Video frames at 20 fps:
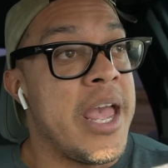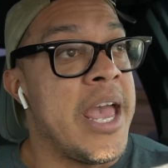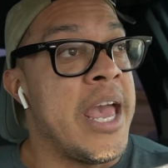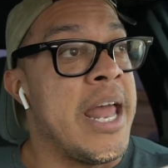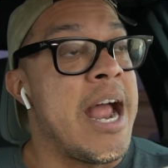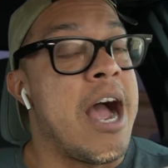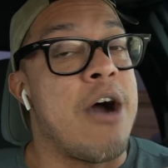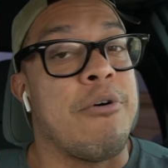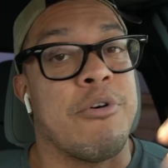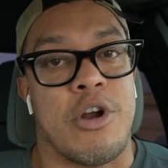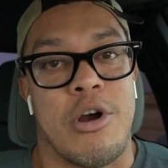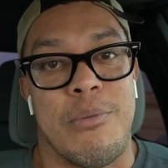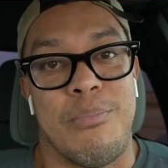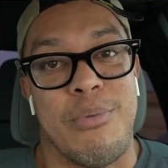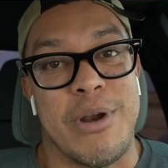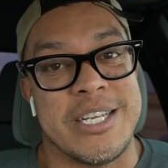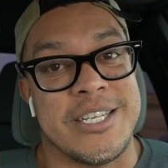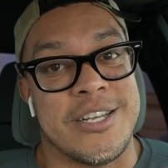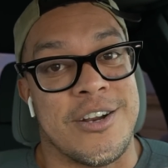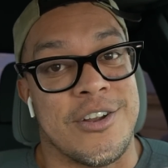and how it all
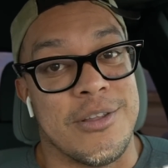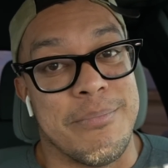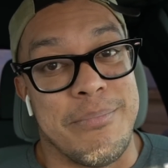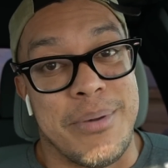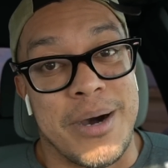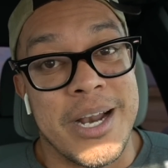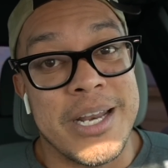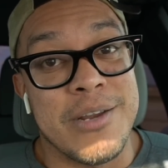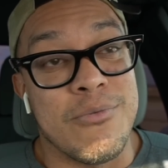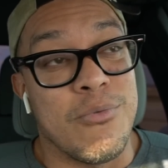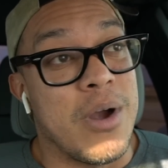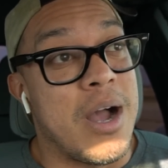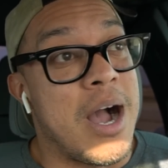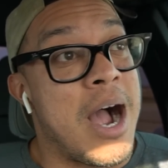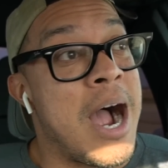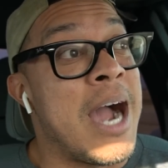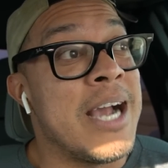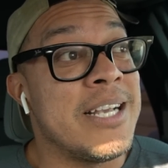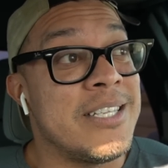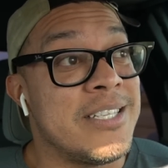breaks down the body,
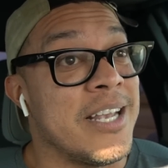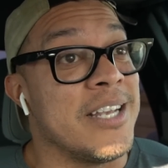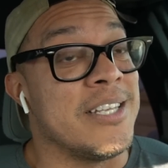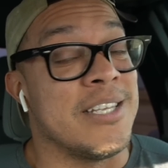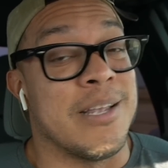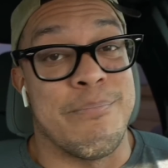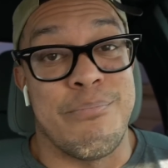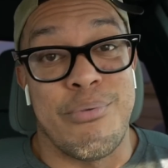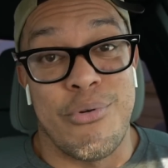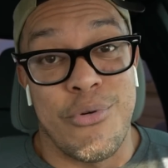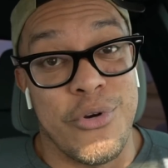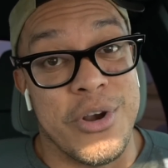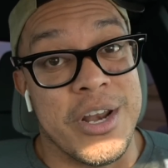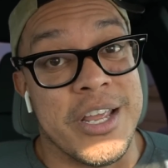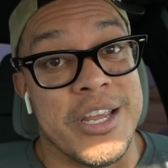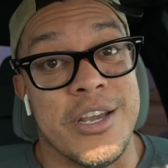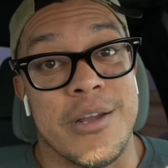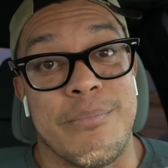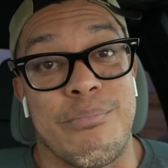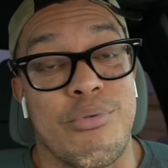I say is a
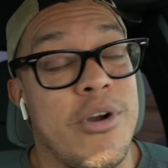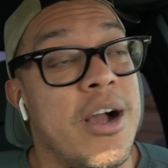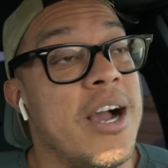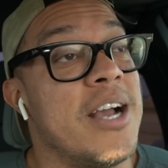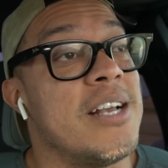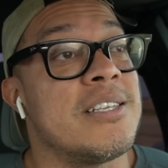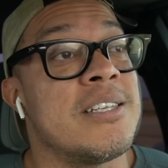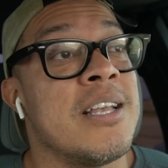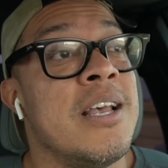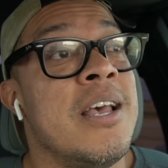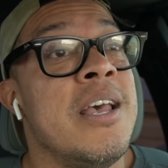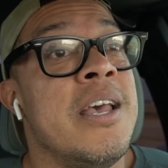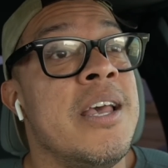pretty good price.